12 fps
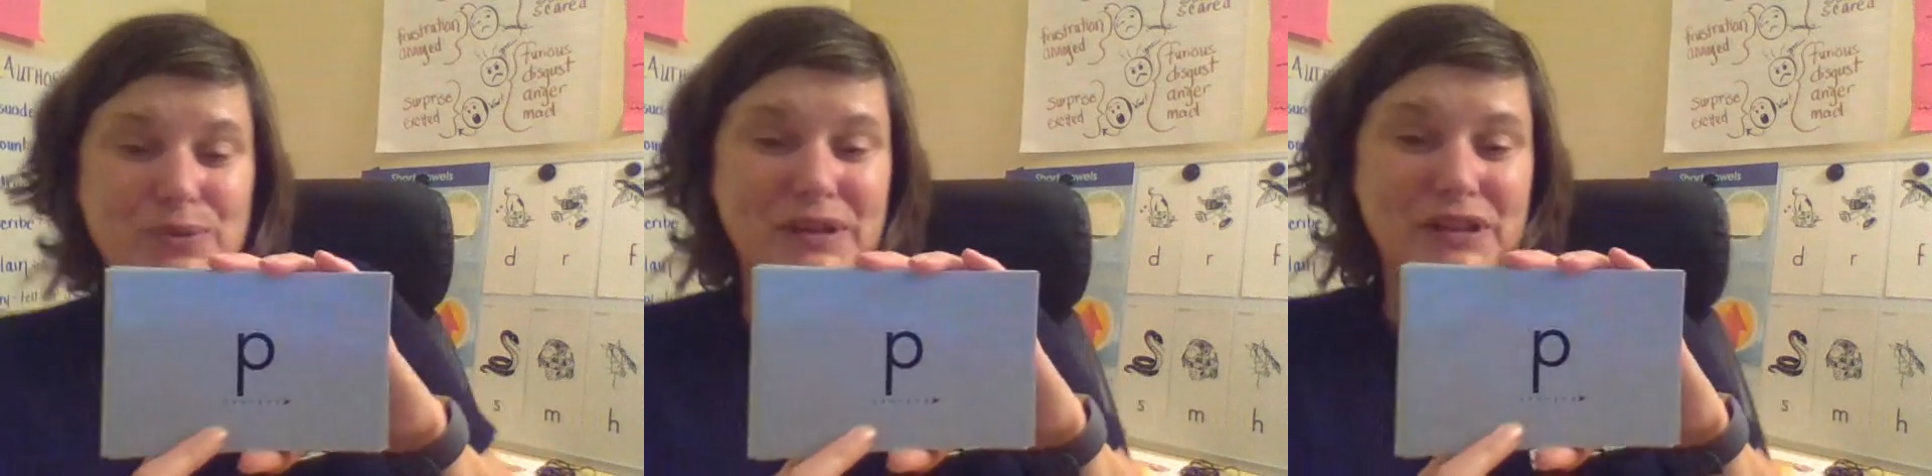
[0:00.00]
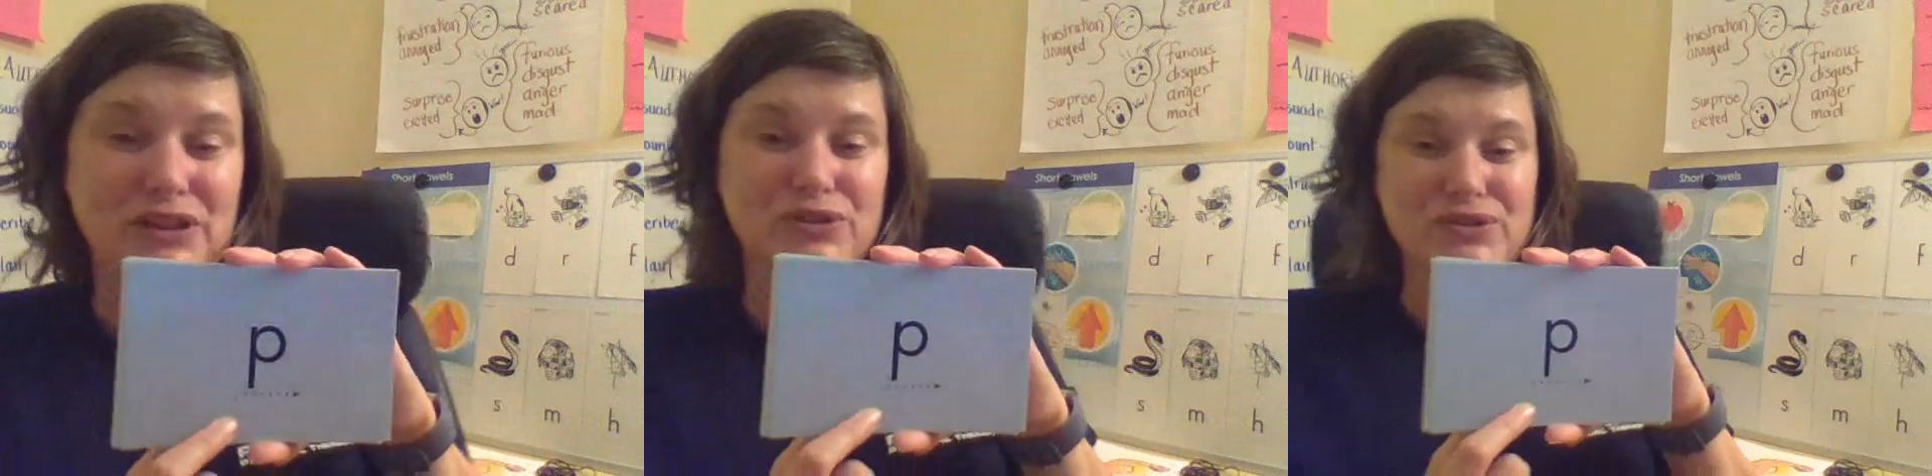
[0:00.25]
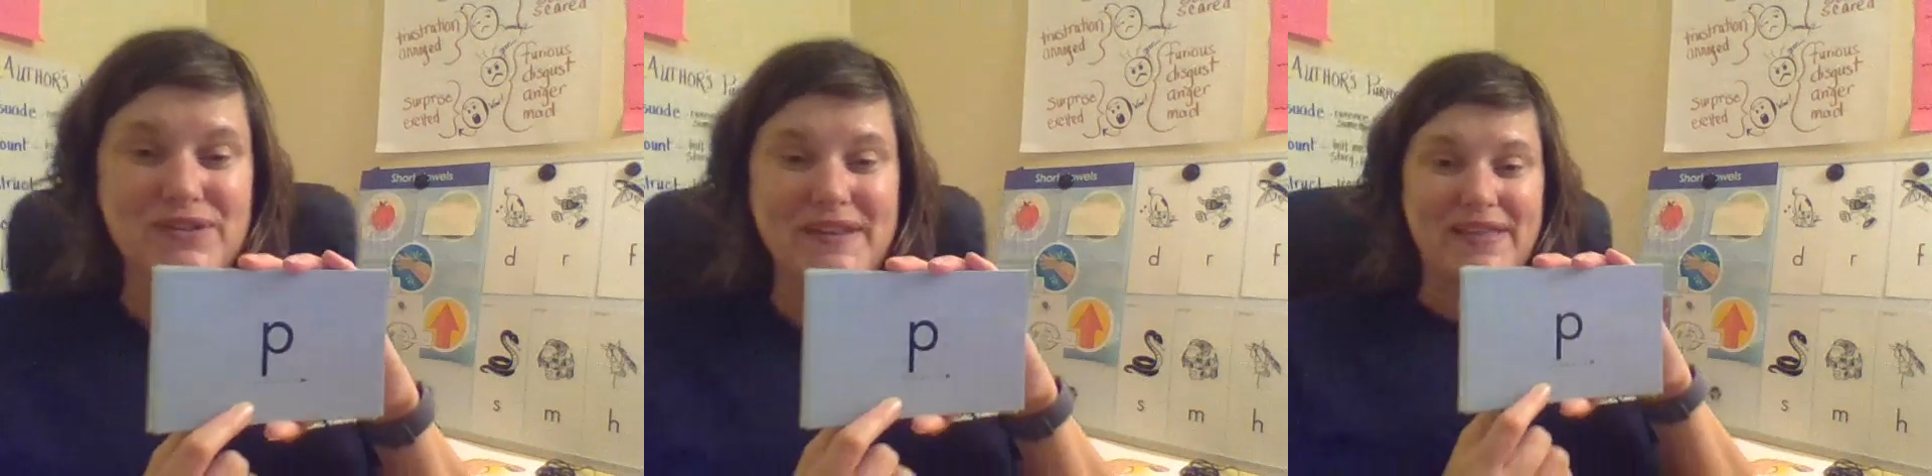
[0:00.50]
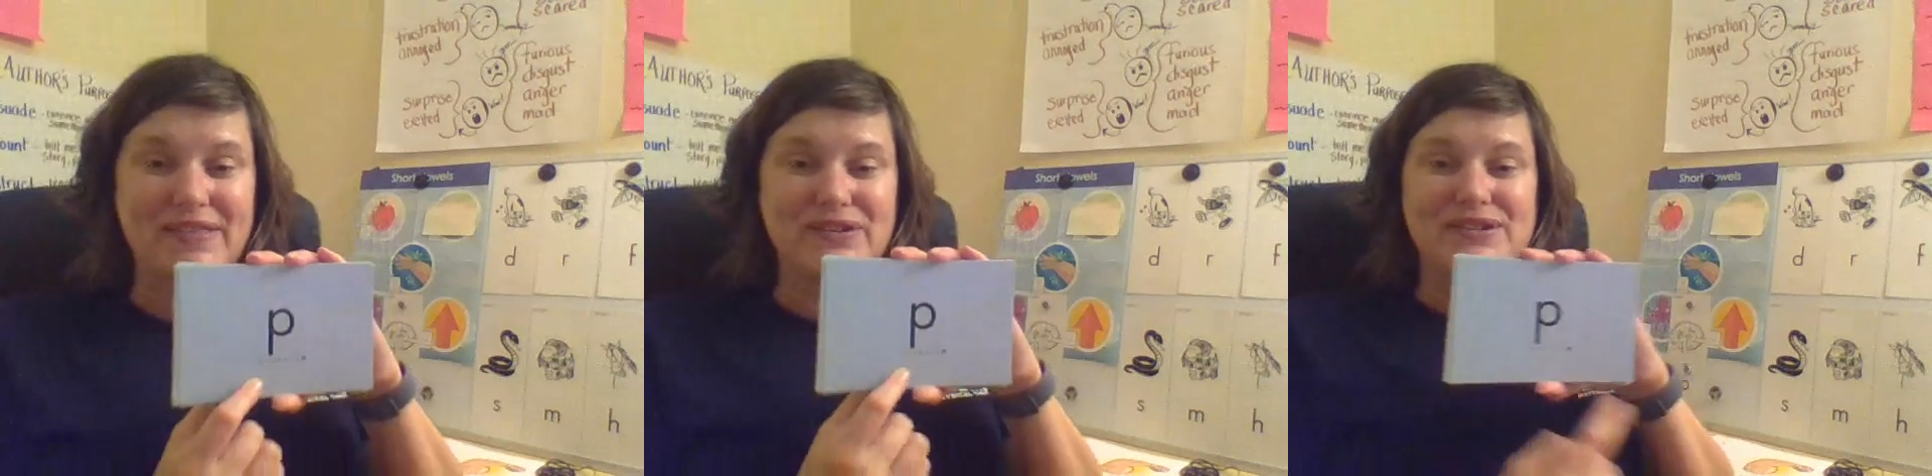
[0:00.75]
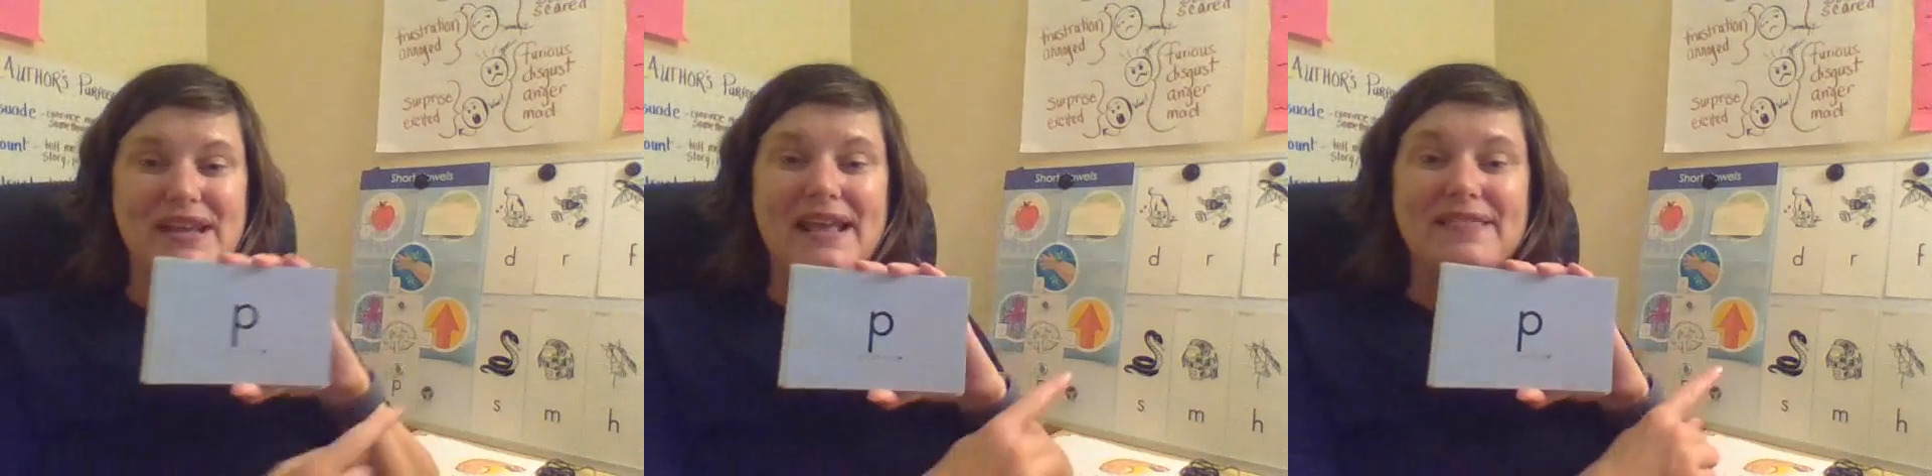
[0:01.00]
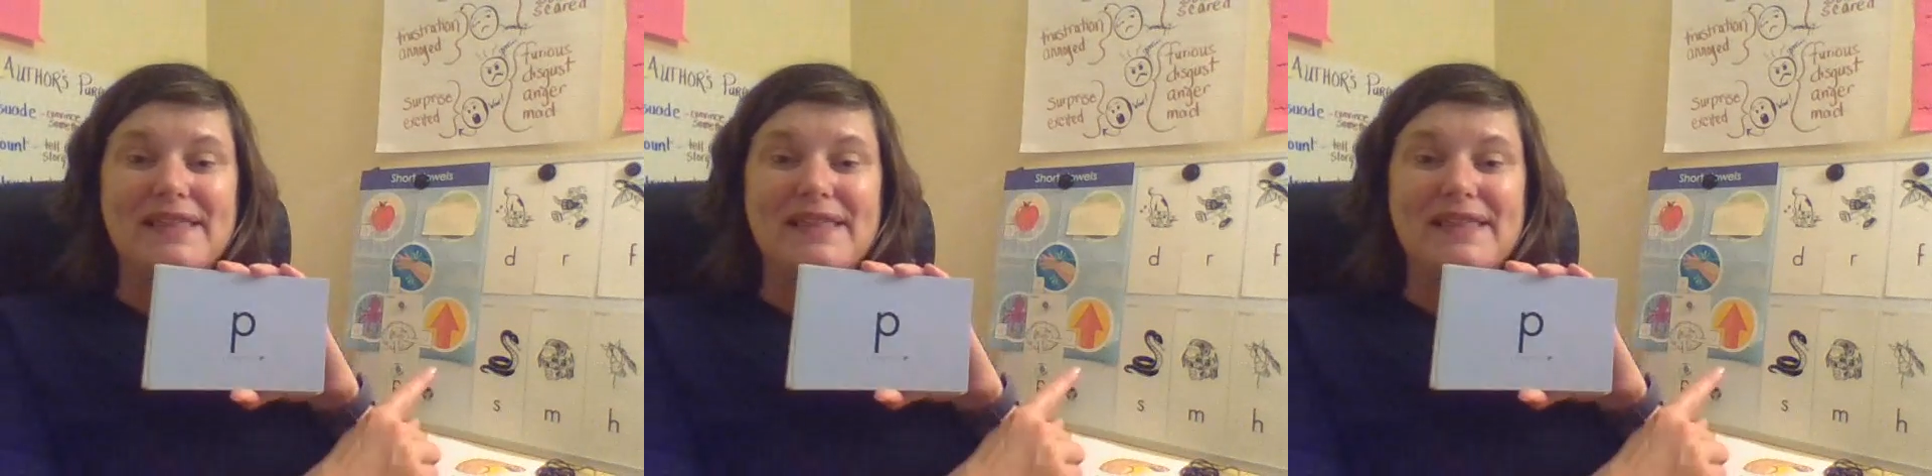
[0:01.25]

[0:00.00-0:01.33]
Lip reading: we learned the other day,